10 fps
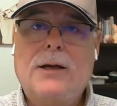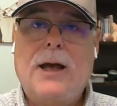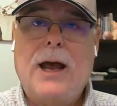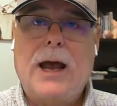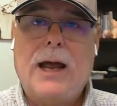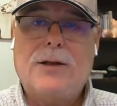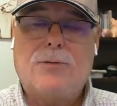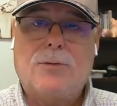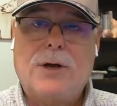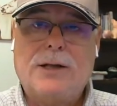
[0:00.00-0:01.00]

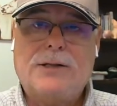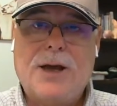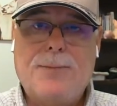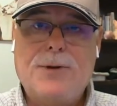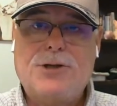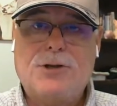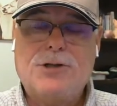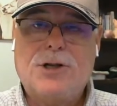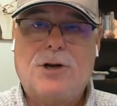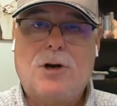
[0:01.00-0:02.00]
at
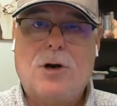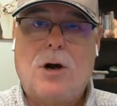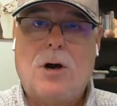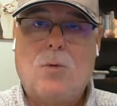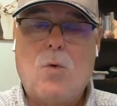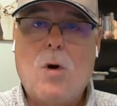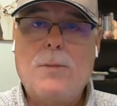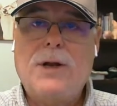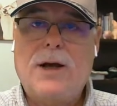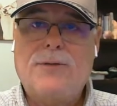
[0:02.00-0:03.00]
temperatures that are
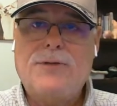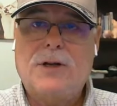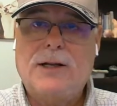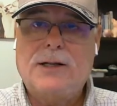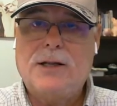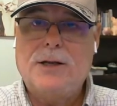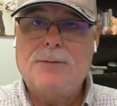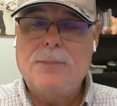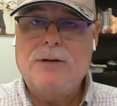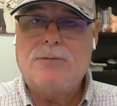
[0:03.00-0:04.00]
warm enough to let the
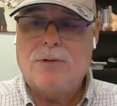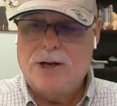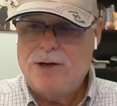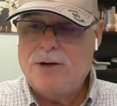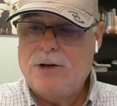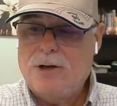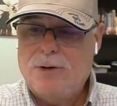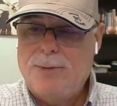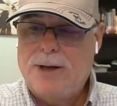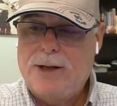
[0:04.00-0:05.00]
meat render a
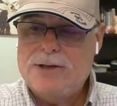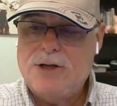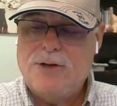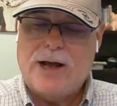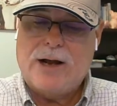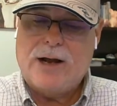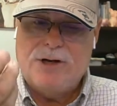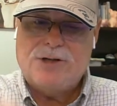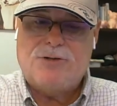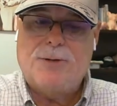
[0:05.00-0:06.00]
little bit, so that
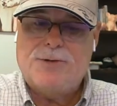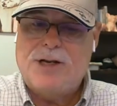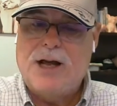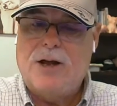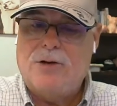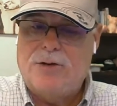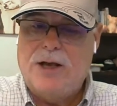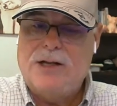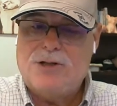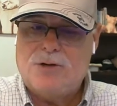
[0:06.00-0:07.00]
grease drips down on the
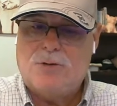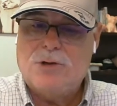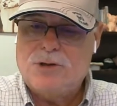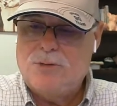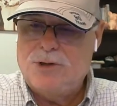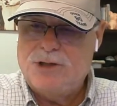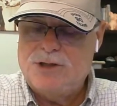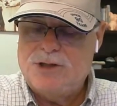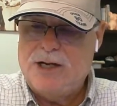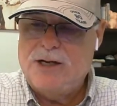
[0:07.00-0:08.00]
heat source, which
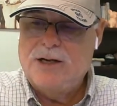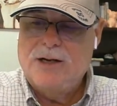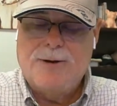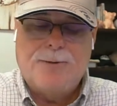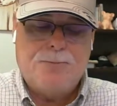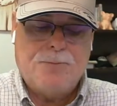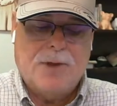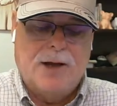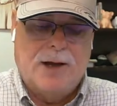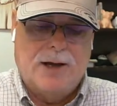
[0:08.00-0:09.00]
is a
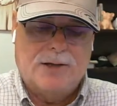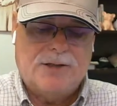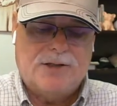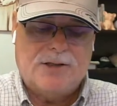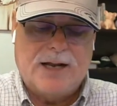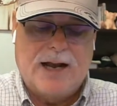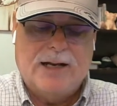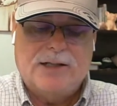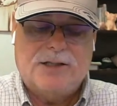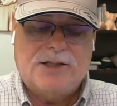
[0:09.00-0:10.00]

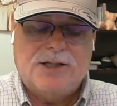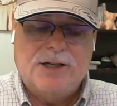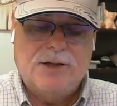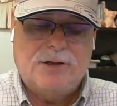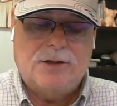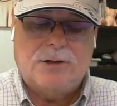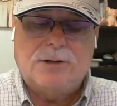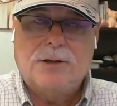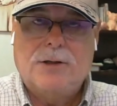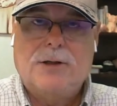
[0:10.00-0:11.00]
stainless steel